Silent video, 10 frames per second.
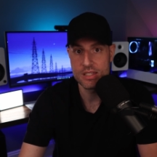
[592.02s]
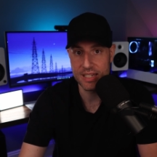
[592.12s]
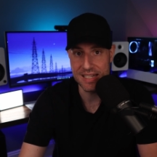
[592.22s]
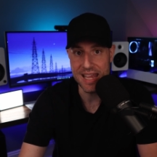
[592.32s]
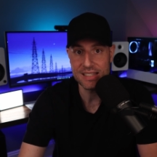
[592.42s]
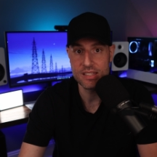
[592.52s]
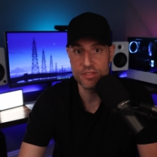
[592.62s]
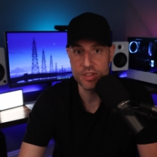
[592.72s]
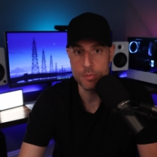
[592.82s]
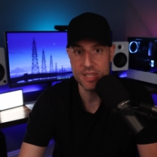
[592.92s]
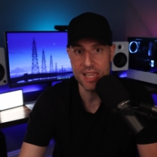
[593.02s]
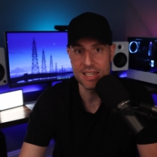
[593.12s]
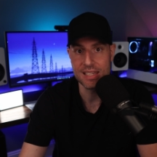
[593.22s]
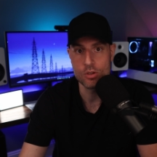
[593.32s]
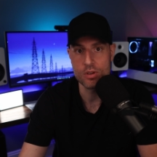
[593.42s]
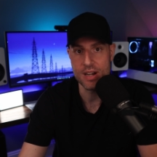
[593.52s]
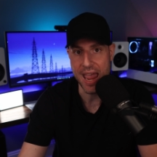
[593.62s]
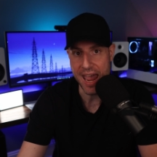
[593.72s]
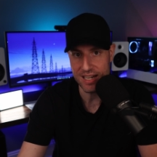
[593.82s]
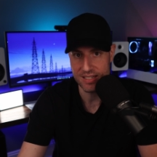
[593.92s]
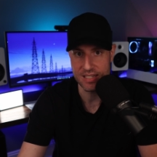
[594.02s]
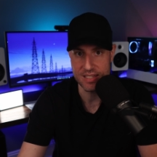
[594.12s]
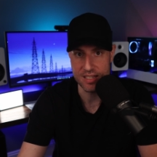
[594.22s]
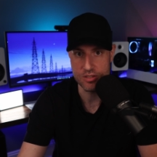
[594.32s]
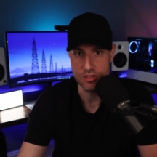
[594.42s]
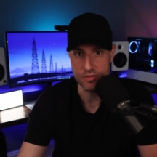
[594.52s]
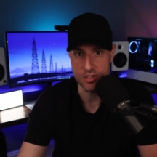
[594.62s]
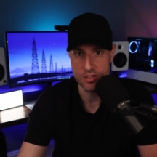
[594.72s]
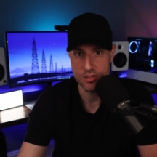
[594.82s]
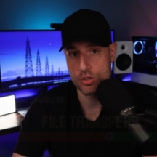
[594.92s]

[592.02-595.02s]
to connect to the VPN in order to access that service.